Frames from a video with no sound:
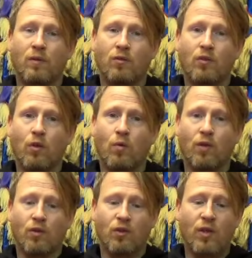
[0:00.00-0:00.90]
So we've
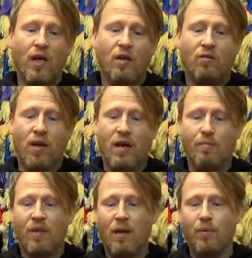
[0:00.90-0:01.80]
got snake,
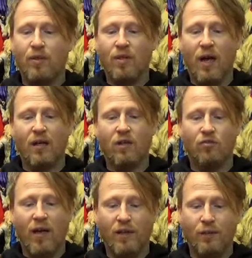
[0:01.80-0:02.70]
crane, leopard, tiger,
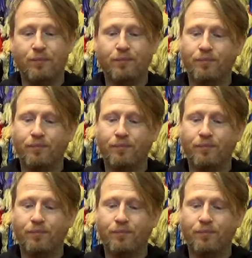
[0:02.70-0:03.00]
dragon,